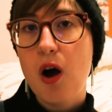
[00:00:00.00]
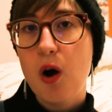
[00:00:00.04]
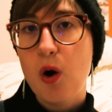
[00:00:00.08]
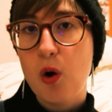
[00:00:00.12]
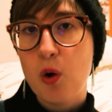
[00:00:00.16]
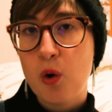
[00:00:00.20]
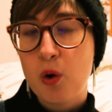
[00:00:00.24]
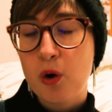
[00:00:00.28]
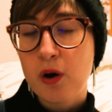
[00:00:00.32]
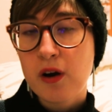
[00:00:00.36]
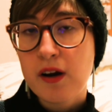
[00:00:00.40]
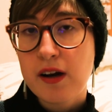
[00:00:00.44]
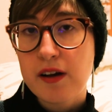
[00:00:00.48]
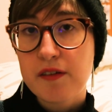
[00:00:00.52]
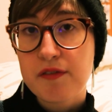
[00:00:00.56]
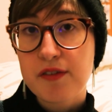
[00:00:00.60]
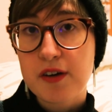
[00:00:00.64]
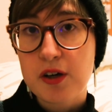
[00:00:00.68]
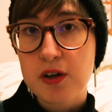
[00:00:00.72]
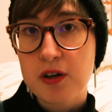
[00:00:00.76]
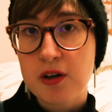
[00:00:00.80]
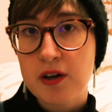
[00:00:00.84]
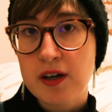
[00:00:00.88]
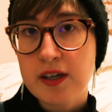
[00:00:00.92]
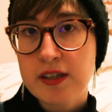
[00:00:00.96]
Or if
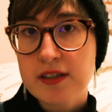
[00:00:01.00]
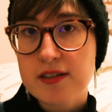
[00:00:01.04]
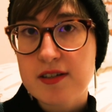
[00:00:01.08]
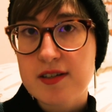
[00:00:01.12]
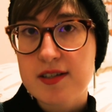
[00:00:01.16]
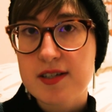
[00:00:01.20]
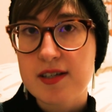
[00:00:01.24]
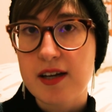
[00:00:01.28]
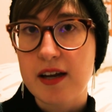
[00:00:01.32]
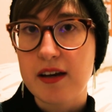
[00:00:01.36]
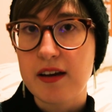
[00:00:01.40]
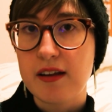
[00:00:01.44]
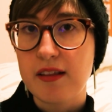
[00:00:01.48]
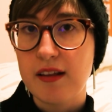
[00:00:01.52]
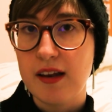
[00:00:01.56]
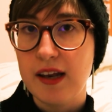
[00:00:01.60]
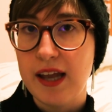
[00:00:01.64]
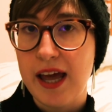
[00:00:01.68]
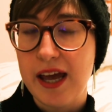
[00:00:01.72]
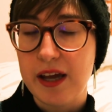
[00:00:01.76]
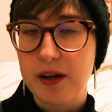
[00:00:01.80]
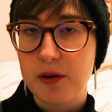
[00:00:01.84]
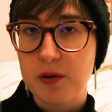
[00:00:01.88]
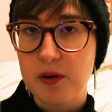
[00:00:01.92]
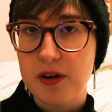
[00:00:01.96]
you're going to study the
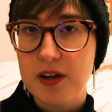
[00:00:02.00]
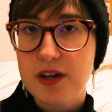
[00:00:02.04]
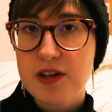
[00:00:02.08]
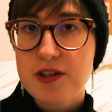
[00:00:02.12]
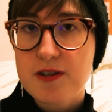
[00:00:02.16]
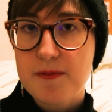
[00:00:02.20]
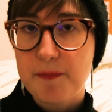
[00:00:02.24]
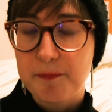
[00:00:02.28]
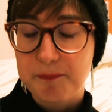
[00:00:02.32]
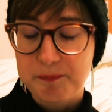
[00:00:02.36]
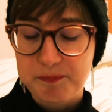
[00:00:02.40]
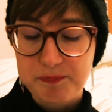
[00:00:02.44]
language,